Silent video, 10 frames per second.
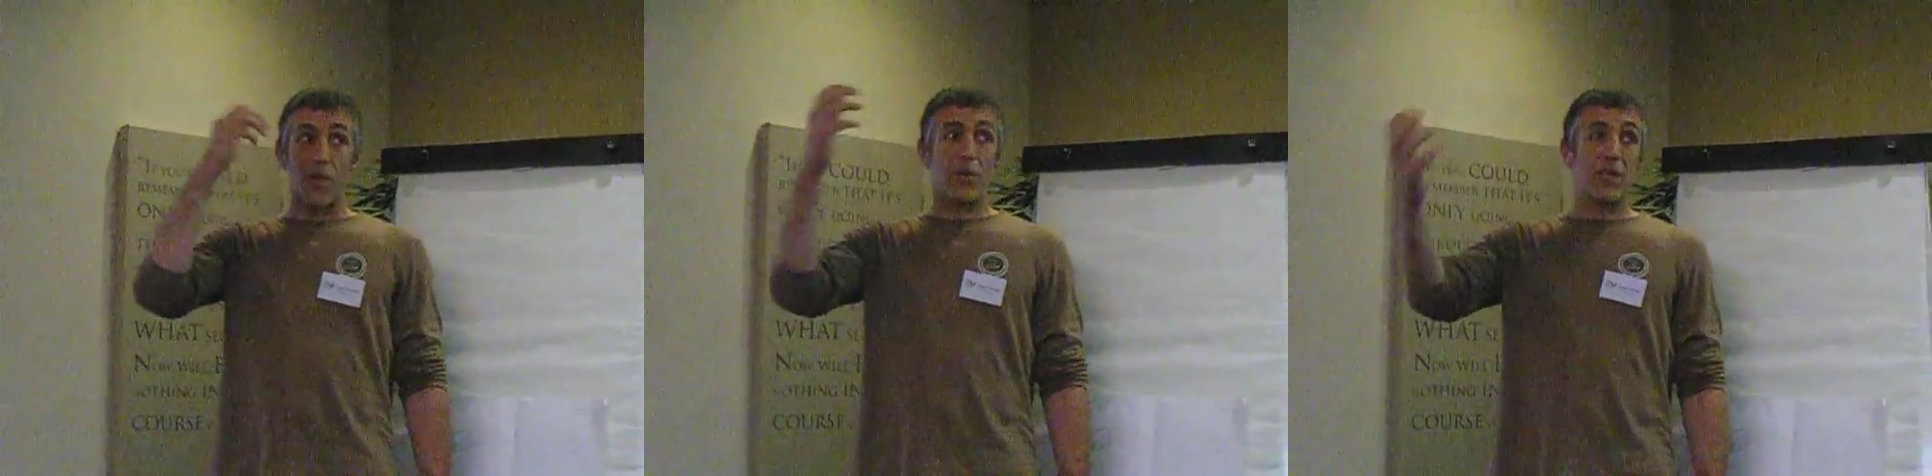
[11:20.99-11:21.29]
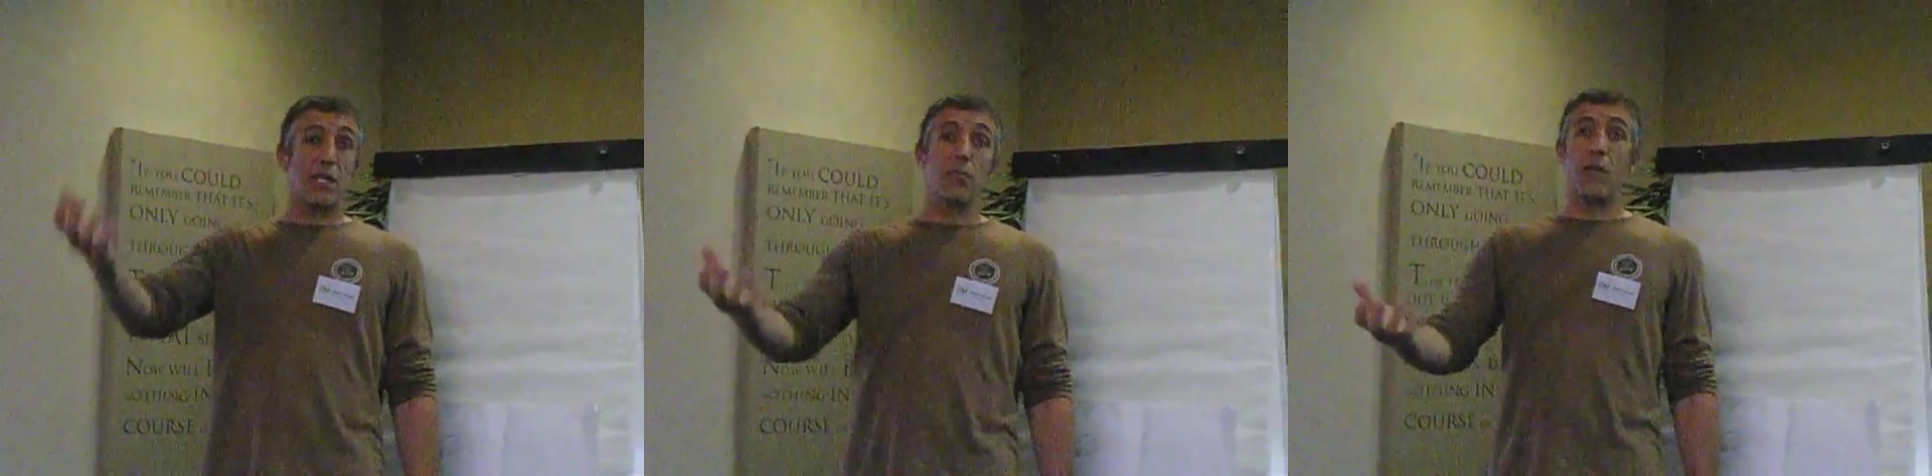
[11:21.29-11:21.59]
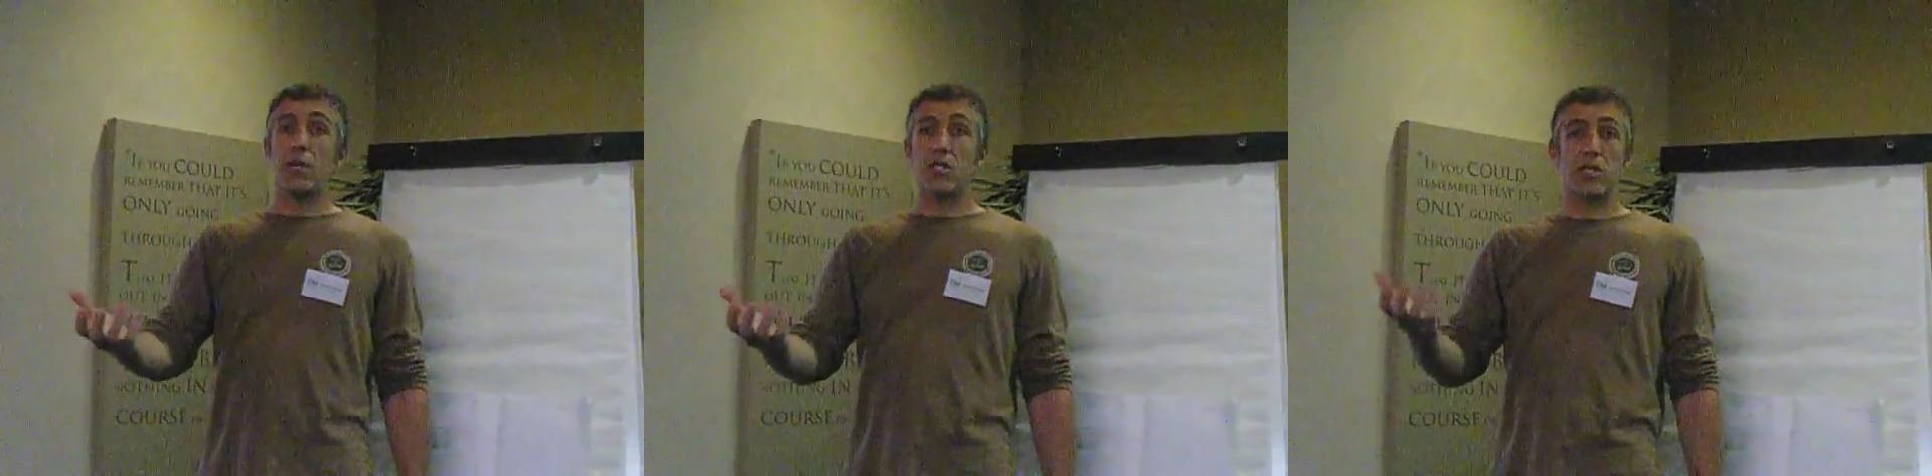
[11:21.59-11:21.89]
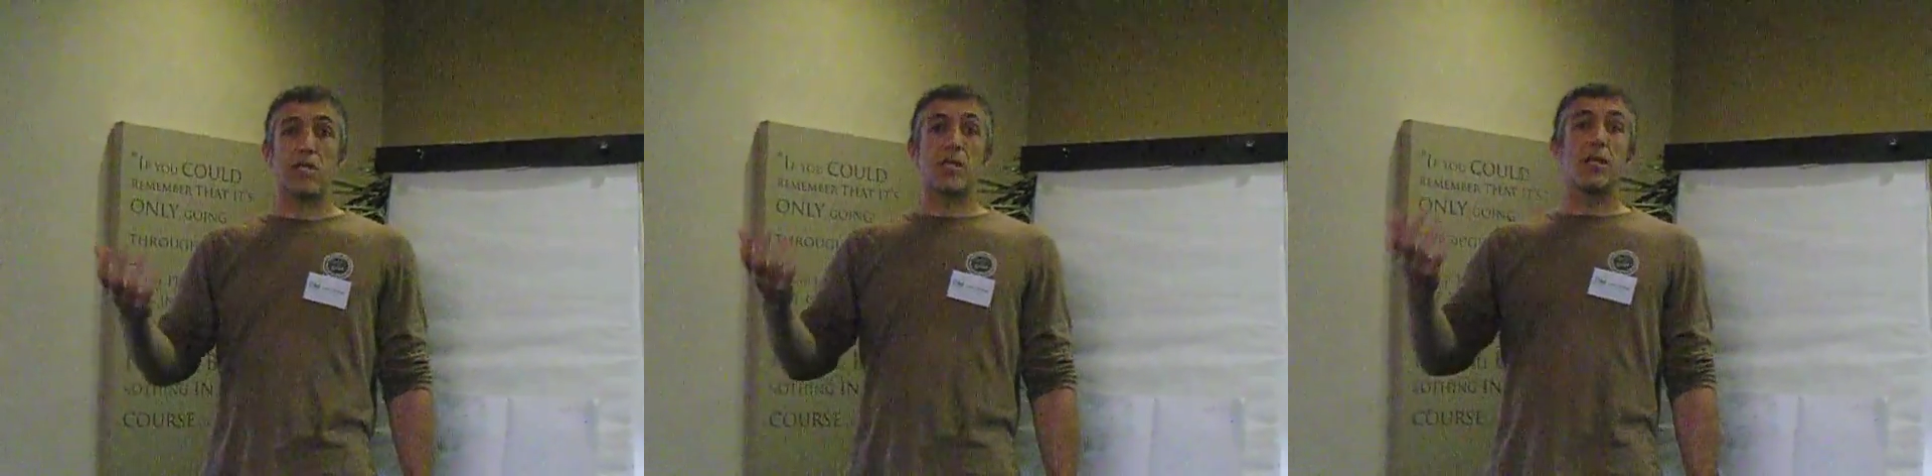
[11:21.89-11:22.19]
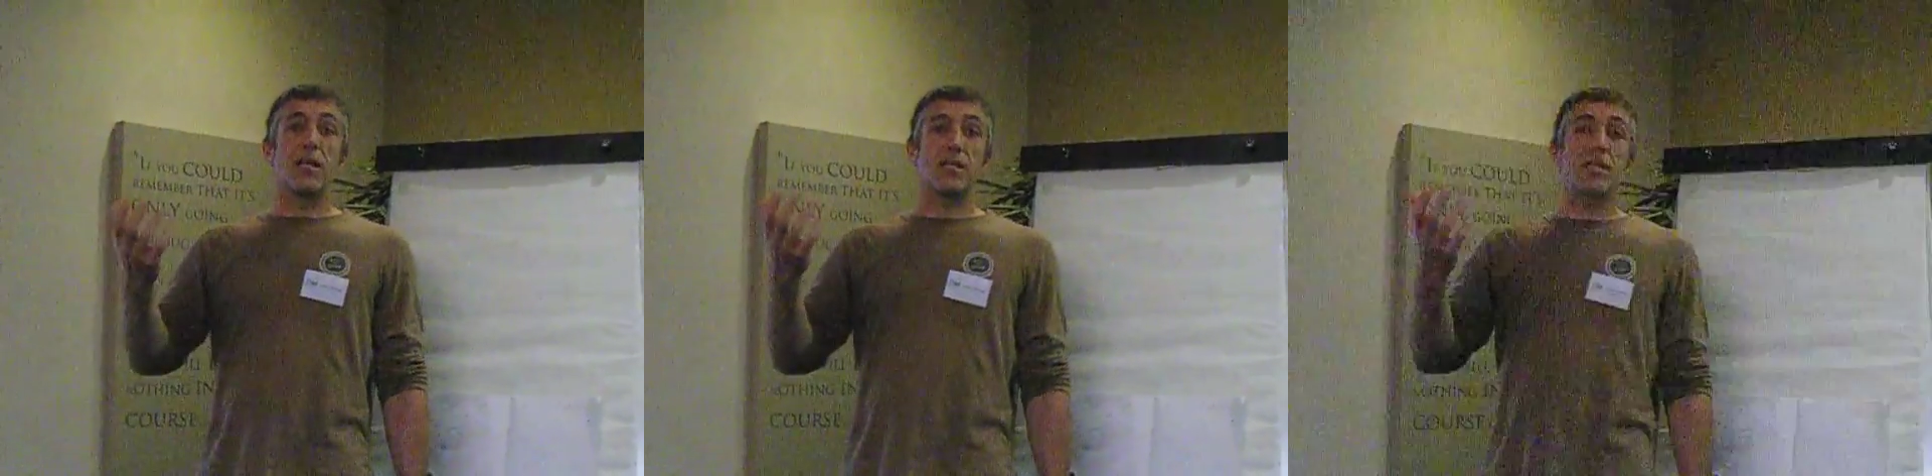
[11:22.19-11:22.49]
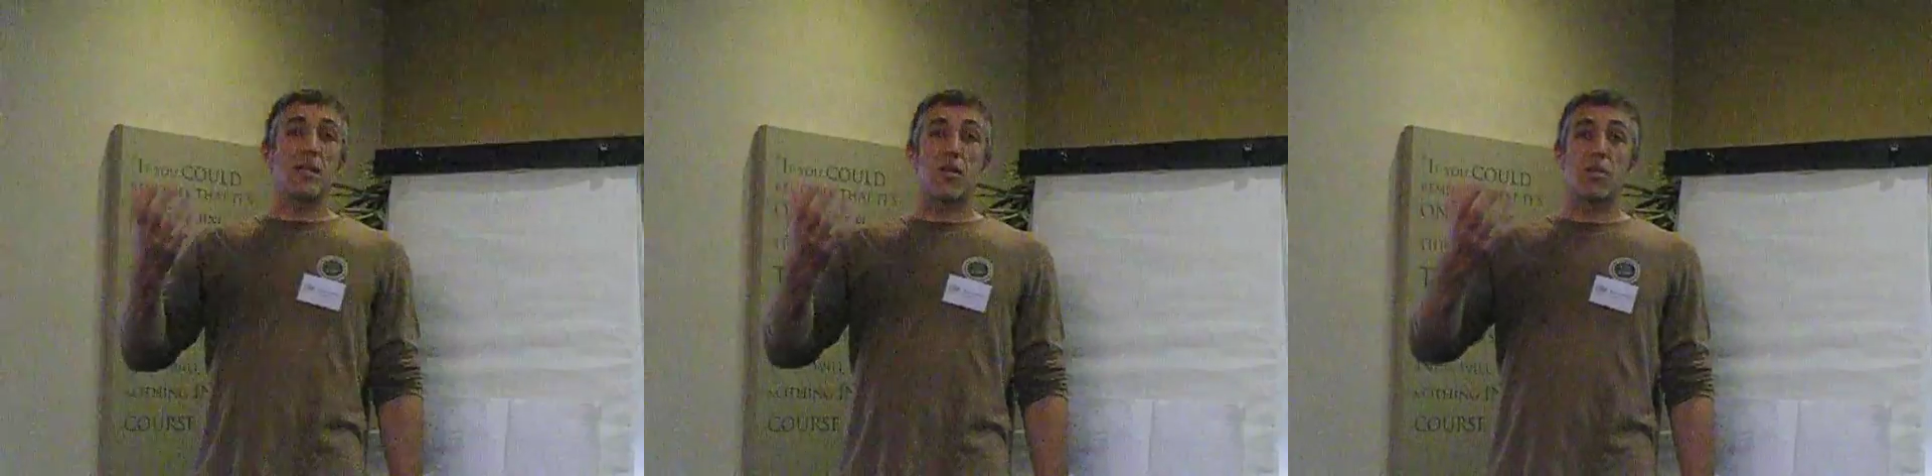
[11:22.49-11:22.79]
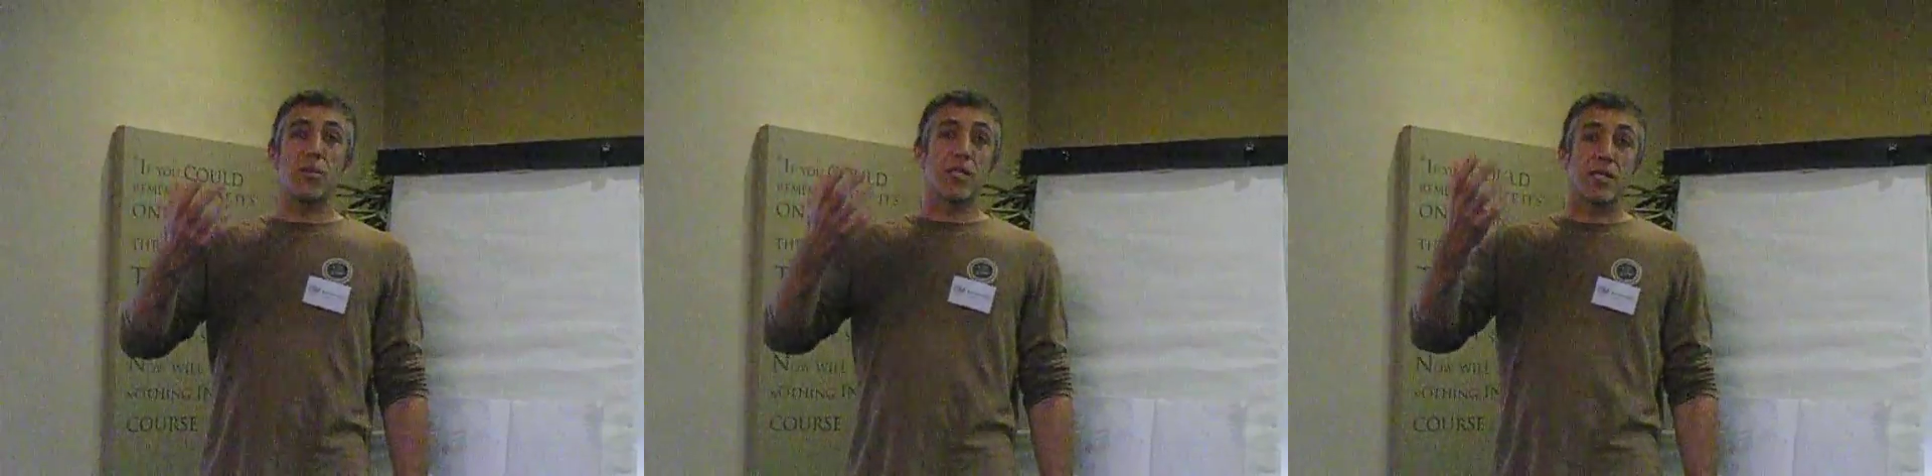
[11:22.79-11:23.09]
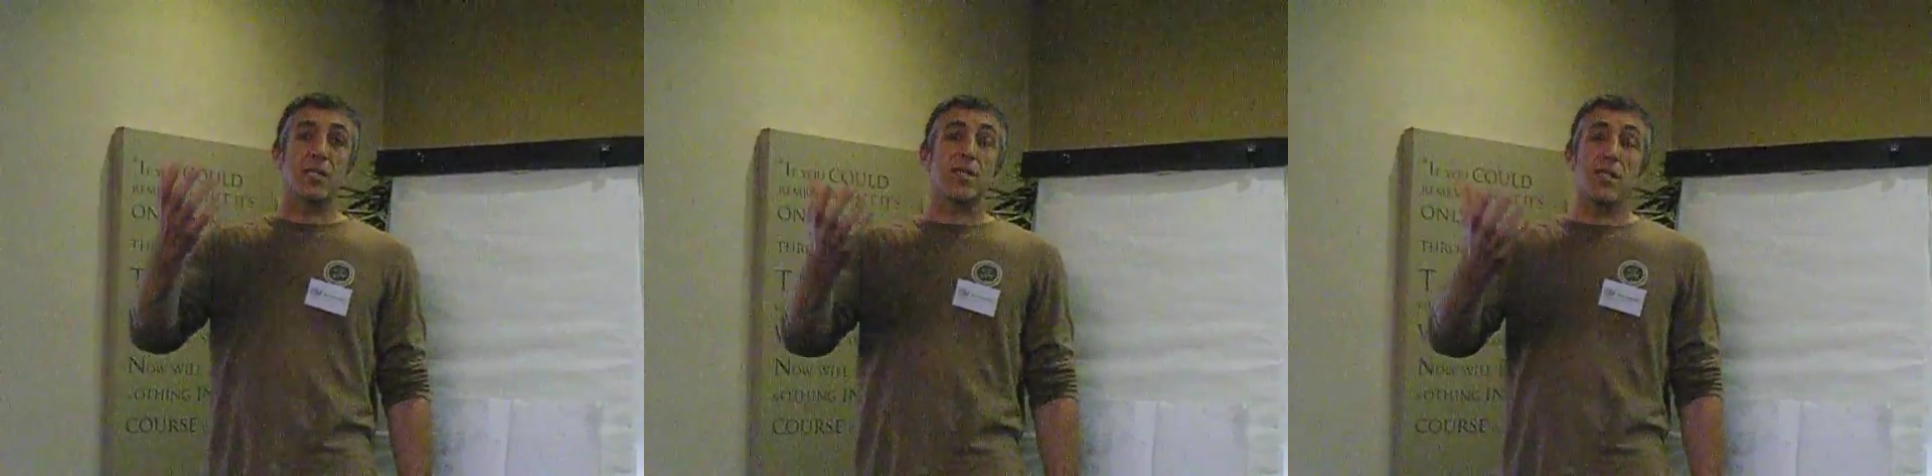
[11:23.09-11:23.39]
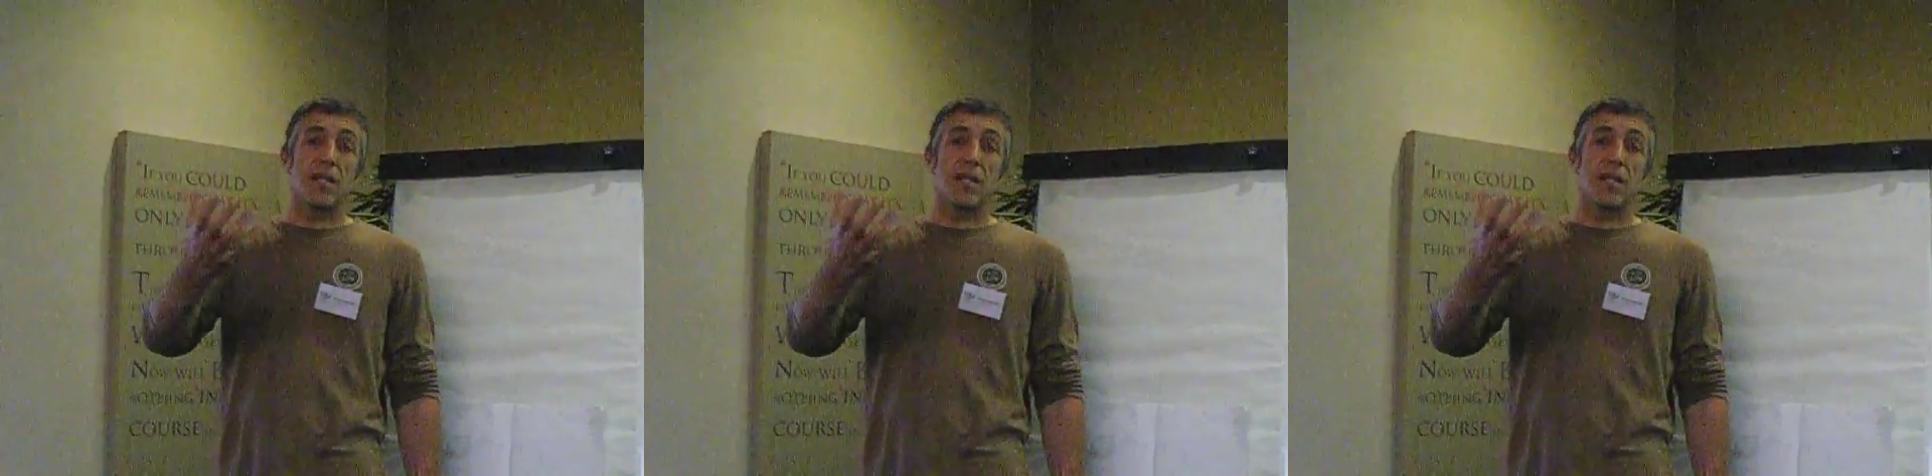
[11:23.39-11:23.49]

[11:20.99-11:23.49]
Maybe it's just it could be just